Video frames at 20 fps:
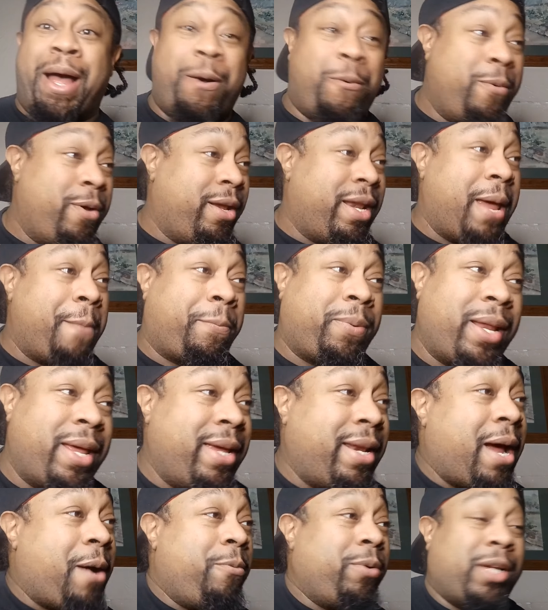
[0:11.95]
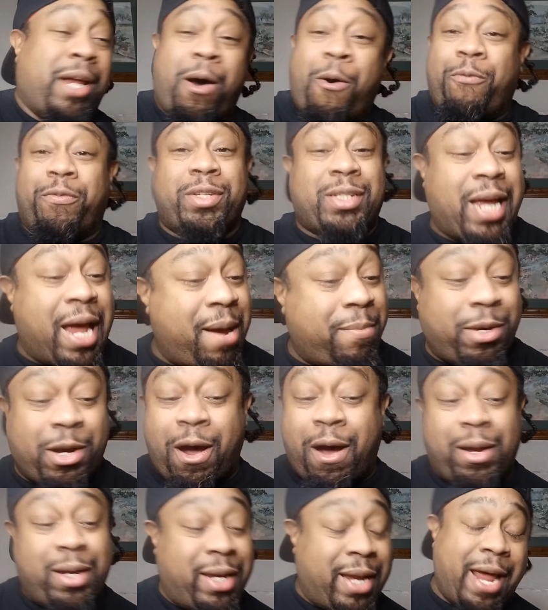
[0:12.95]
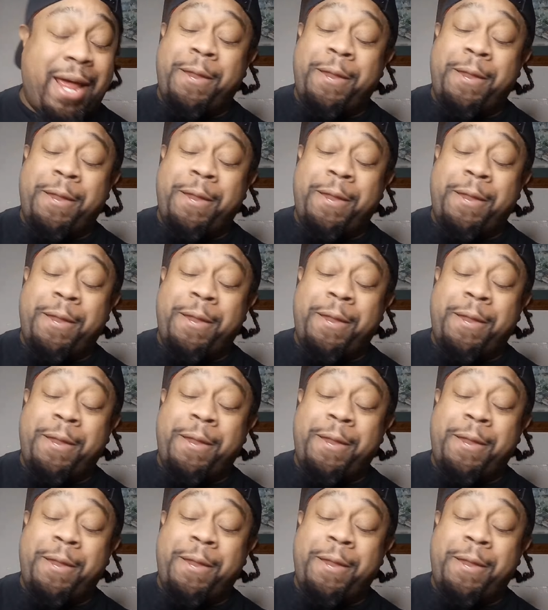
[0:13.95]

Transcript: how well that played out with the overtime and all of